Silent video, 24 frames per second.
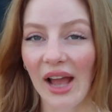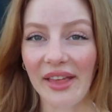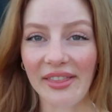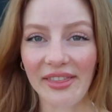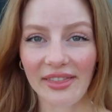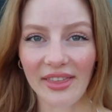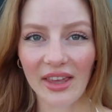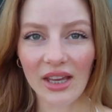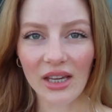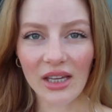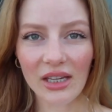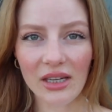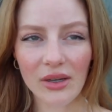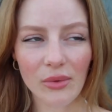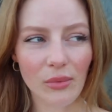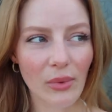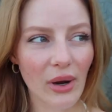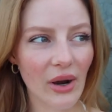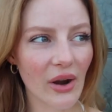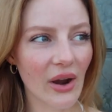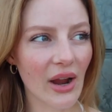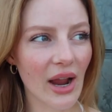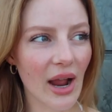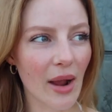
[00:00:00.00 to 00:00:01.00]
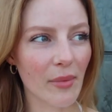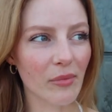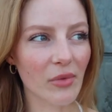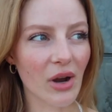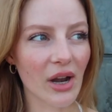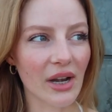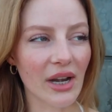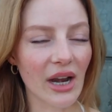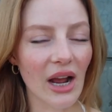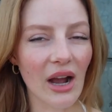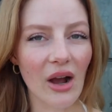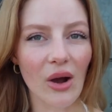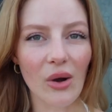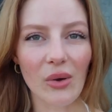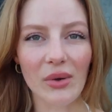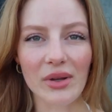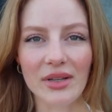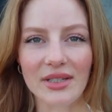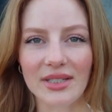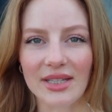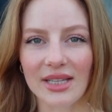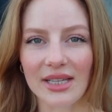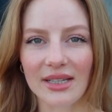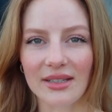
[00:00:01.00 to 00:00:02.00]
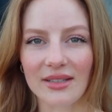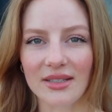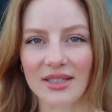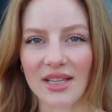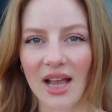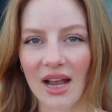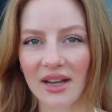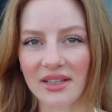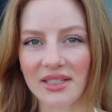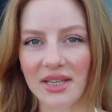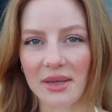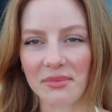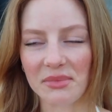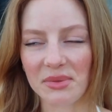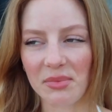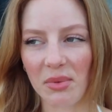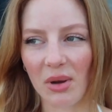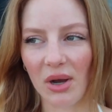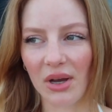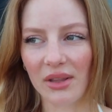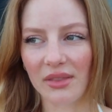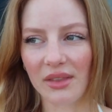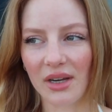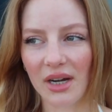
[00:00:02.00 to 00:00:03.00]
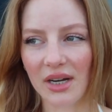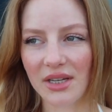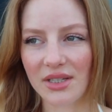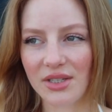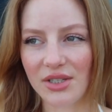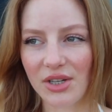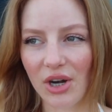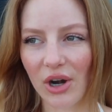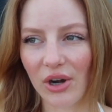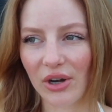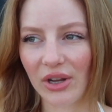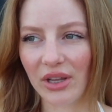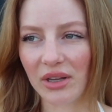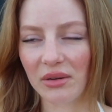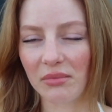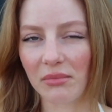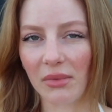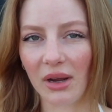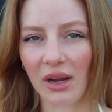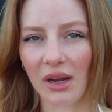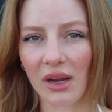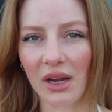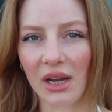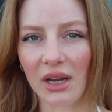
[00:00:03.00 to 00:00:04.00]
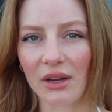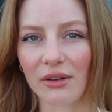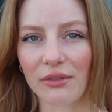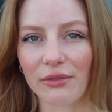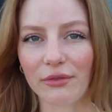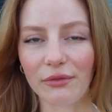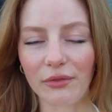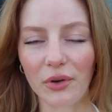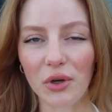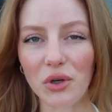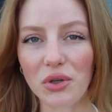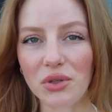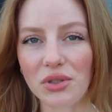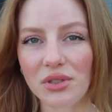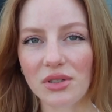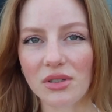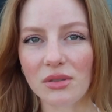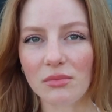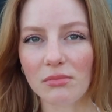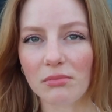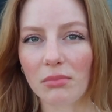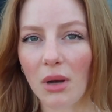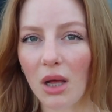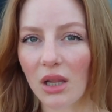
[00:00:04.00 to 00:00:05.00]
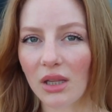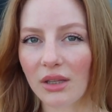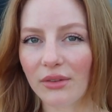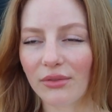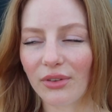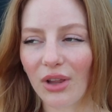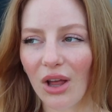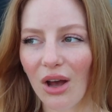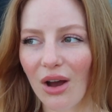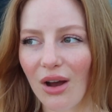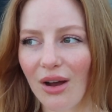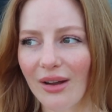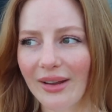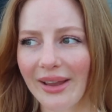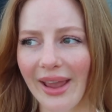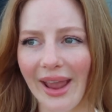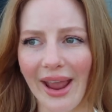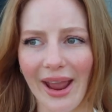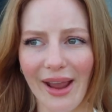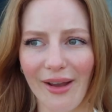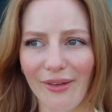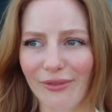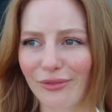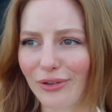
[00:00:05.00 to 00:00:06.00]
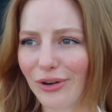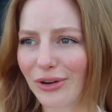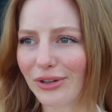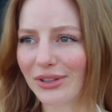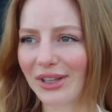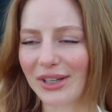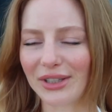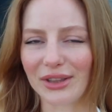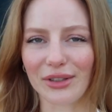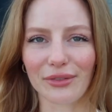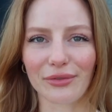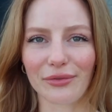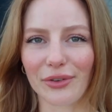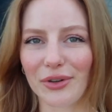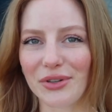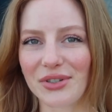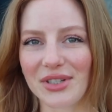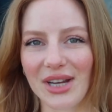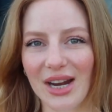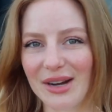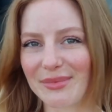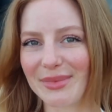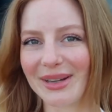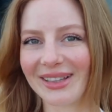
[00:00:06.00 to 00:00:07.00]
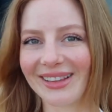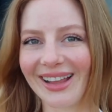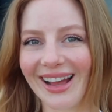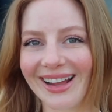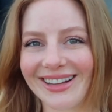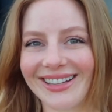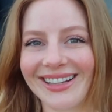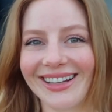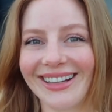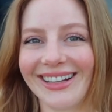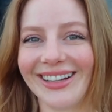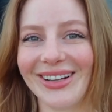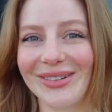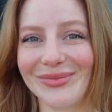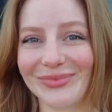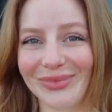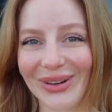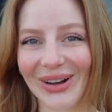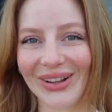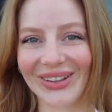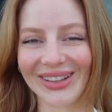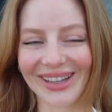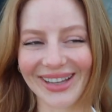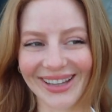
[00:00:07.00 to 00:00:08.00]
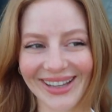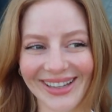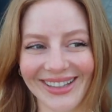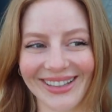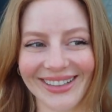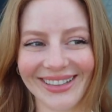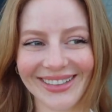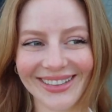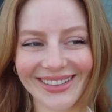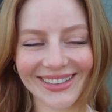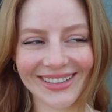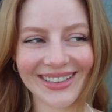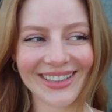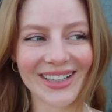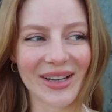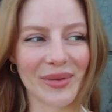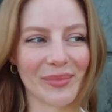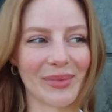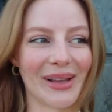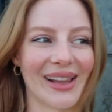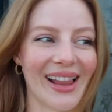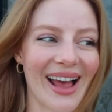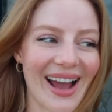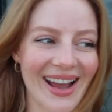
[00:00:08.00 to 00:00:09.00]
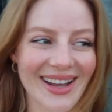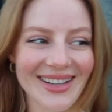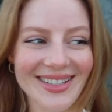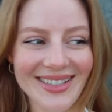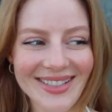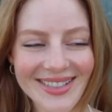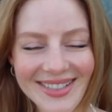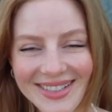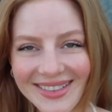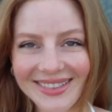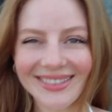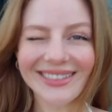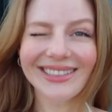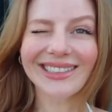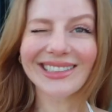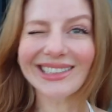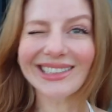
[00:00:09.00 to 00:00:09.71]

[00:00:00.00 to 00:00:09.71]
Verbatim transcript: I think where I am right now is the exact same spot that I started my first Bali vlog ever, like the first time I landed in Bali in my last